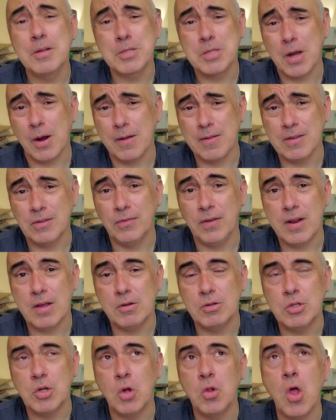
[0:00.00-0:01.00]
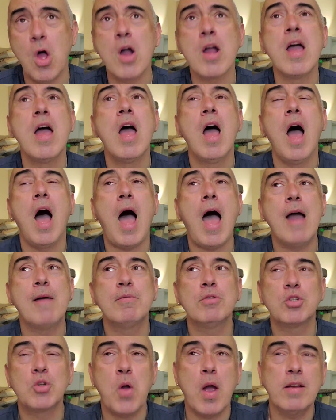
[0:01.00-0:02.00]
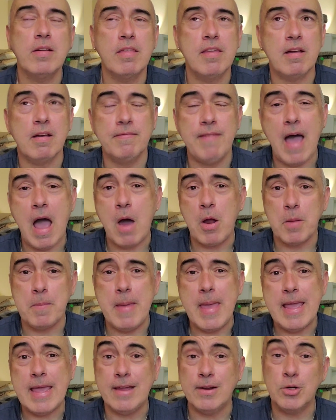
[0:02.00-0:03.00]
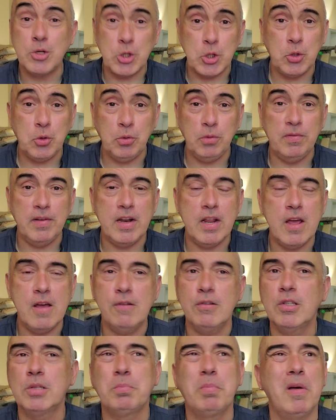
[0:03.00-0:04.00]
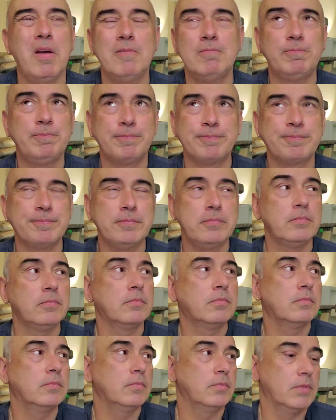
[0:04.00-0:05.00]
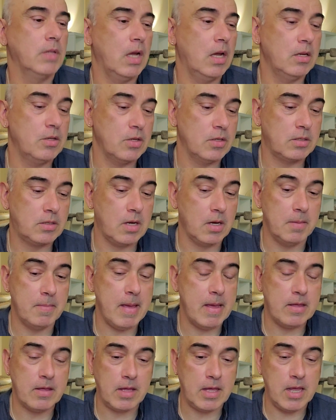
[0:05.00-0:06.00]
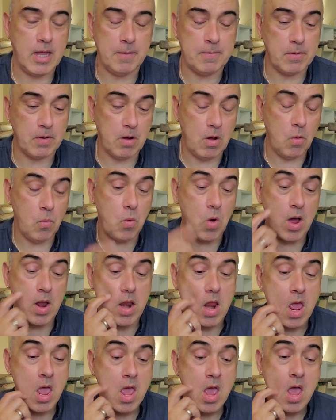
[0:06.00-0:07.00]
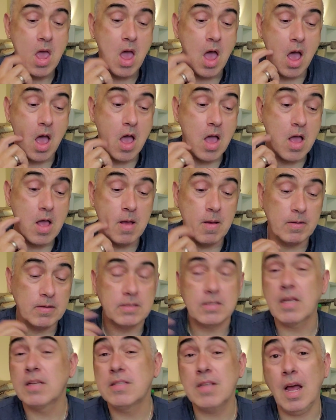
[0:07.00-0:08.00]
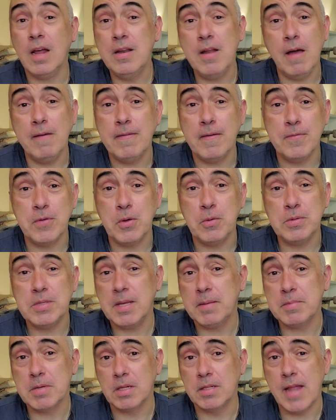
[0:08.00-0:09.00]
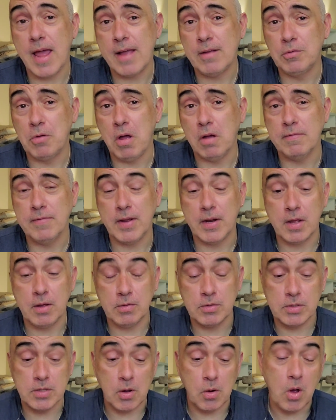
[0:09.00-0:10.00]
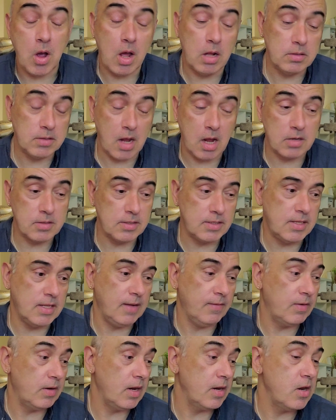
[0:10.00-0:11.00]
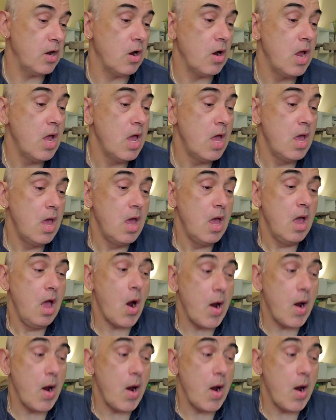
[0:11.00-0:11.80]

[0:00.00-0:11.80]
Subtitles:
A little sorry this video is so long. I was trying to think of how to make it 2 videos, but I'm just gonna keep it all one, because enough of you seem to like long videos, so I'll just leave it in here.